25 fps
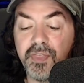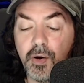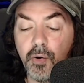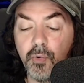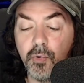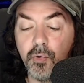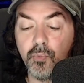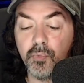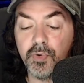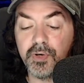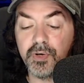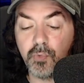
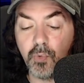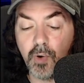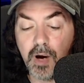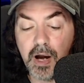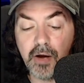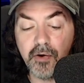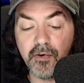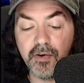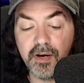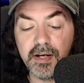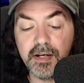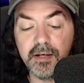without
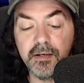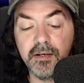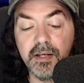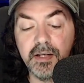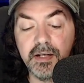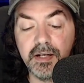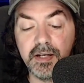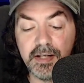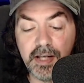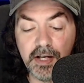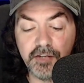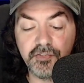requiring
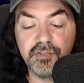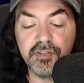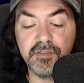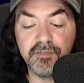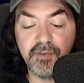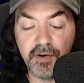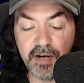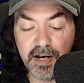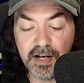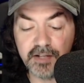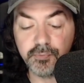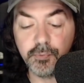
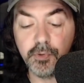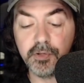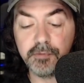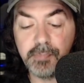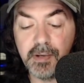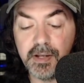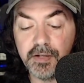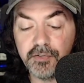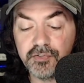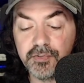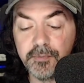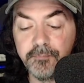connection to Variac's
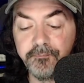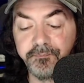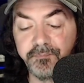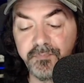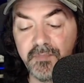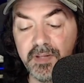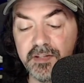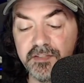workbench.